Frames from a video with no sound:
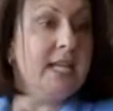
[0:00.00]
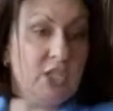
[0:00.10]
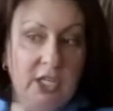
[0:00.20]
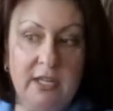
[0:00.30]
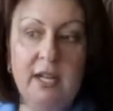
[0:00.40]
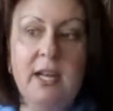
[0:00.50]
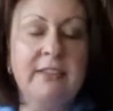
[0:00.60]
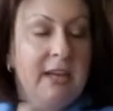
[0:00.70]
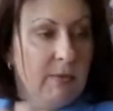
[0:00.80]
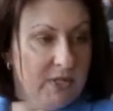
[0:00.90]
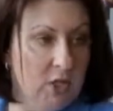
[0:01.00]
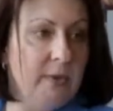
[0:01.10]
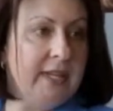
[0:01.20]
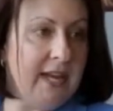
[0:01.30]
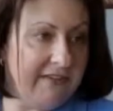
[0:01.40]
Hi, I'm Denise
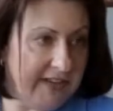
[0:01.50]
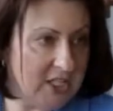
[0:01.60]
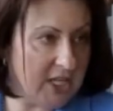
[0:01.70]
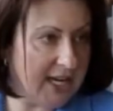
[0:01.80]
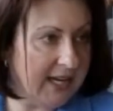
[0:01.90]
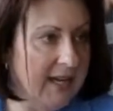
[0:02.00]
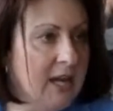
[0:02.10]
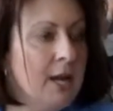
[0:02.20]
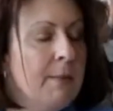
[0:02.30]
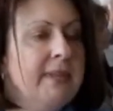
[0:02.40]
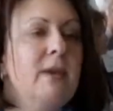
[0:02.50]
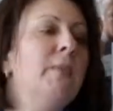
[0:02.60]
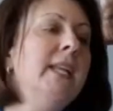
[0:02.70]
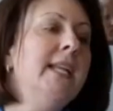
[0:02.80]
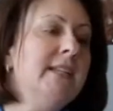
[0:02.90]
Mansfield. I'm the Regional Manager
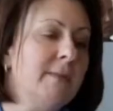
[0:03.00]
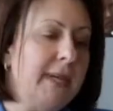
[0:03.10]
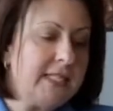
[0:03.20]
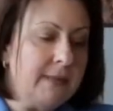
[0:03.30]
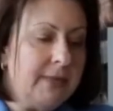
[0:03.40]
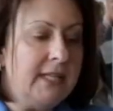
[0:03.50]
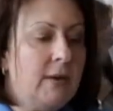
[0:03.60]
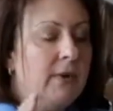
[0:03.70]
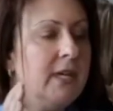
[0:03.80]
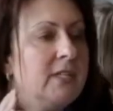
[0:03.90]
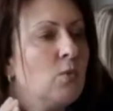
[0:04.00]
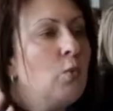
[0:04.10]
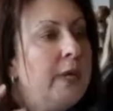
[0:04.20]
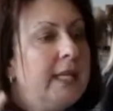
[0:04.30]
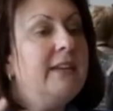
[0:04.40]
for Quality Management,
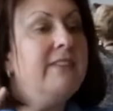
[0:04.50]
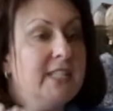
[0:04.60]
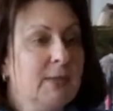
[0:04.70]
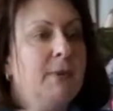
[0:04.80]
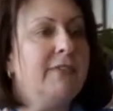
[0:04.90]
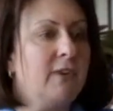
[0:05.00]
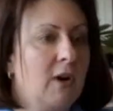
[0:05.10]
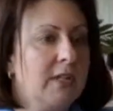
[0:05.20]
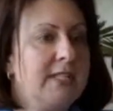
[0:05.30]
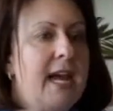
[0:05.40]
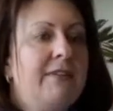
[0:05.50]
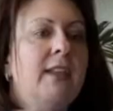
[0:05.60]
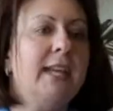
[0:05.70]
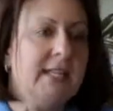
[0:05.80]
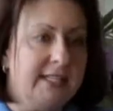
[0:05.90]
Epidemiology, and the Patient
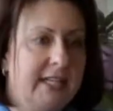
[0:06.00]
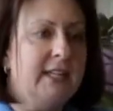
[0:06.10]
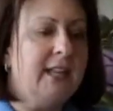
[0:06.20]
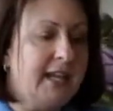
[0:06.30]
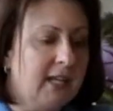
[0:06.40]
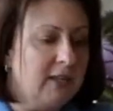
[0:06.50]
Safety Officer for